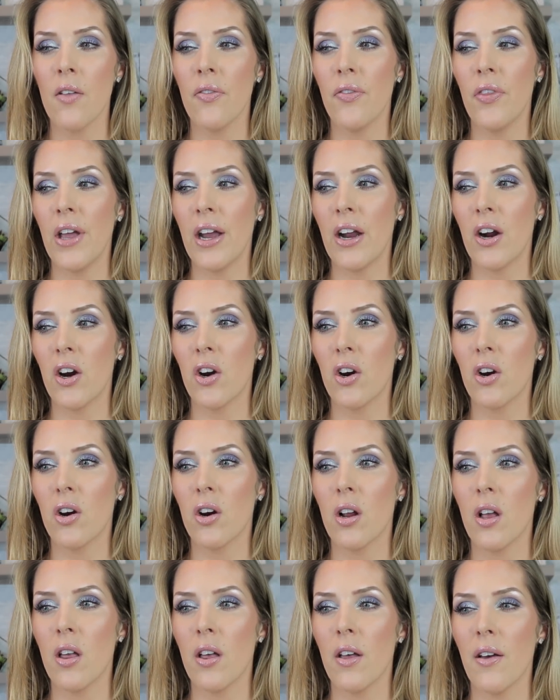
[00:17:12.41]

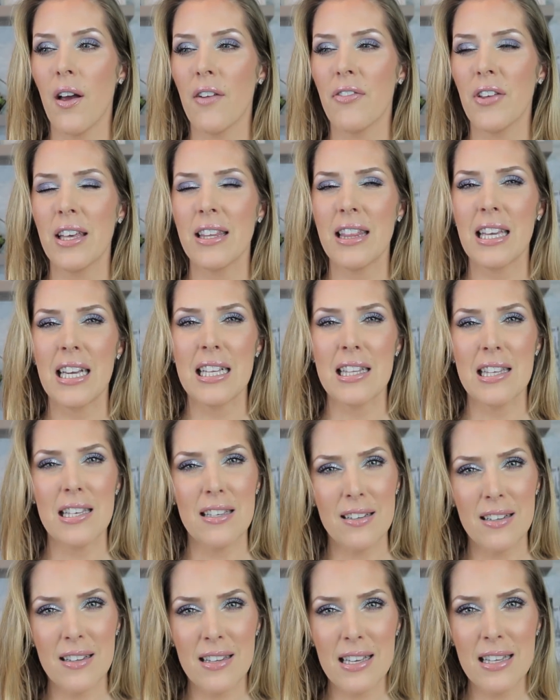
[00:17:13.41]
They're, uh, I feel like the
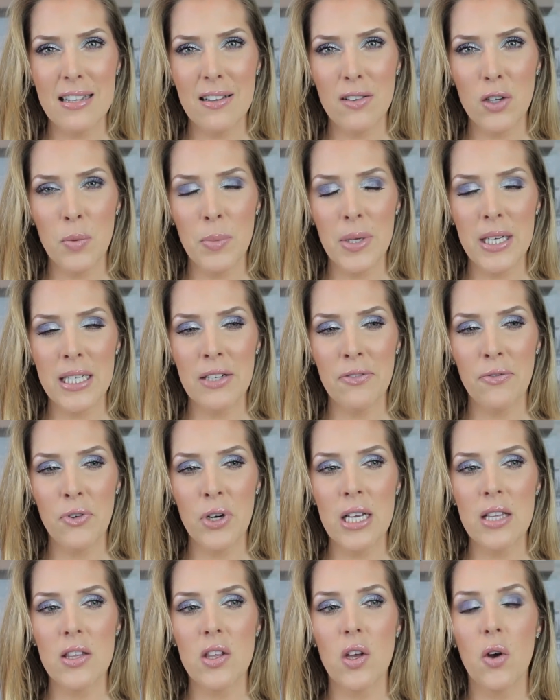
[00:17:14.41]
consistency is a little bit
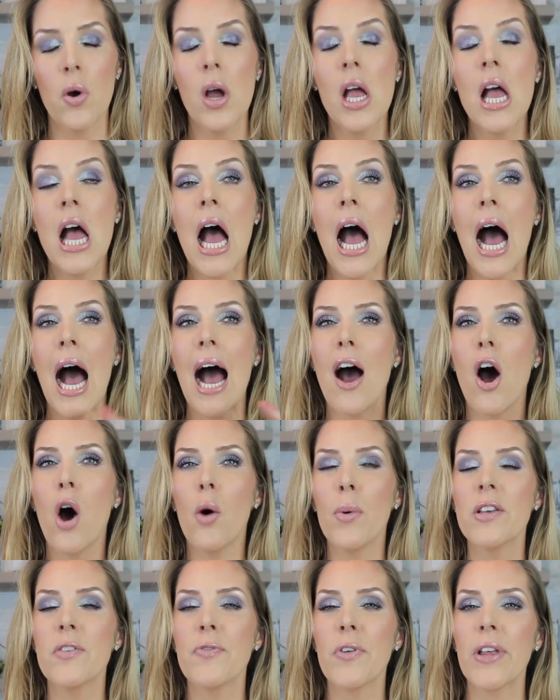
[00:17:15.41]
different. So I
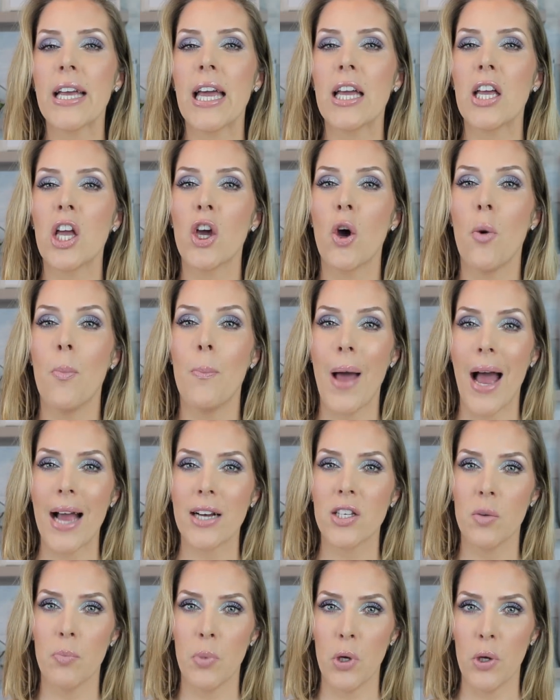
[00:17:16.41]
always feel like I can go
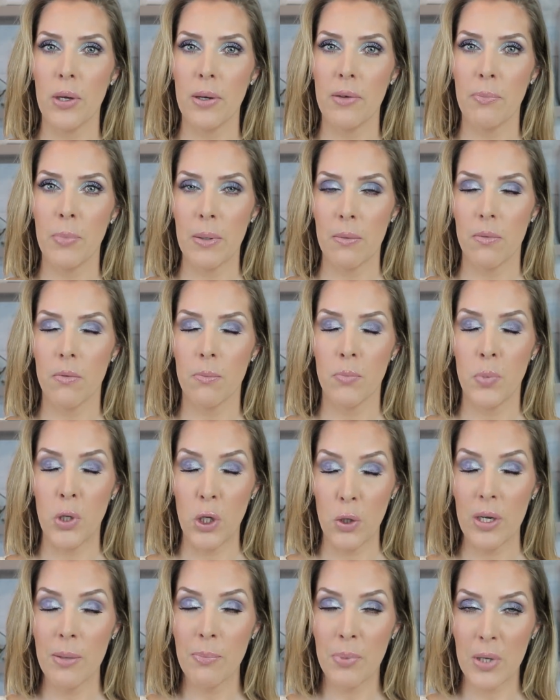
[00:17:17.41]
back to Beauty,
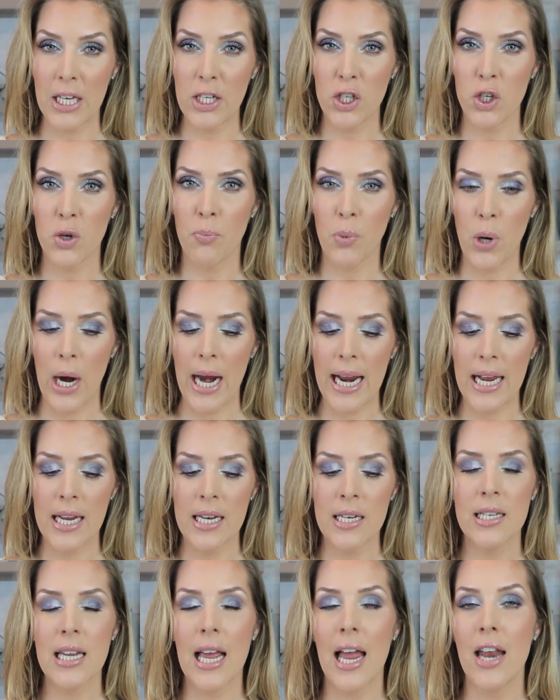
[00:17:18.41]
Beauty Blender
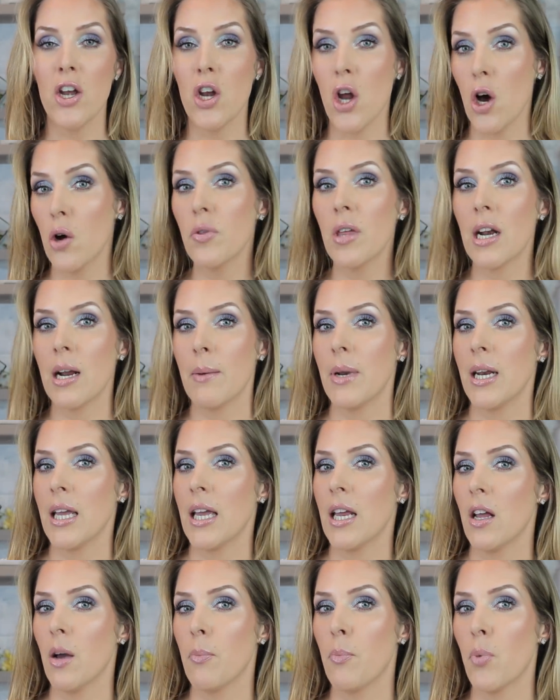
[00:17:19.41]
brand and know that I'm going to
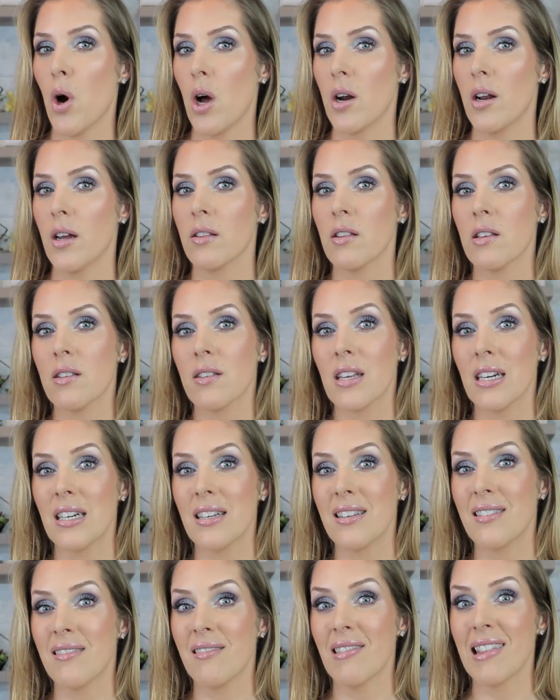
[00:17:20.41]
get a product that's going
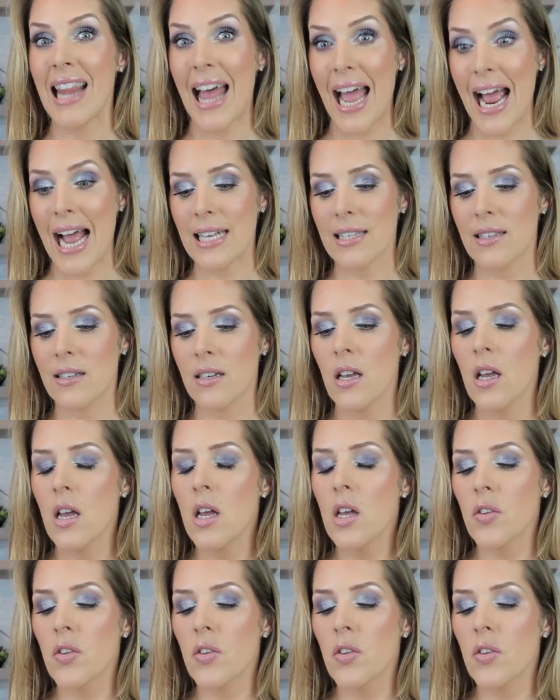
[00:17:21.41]
to last.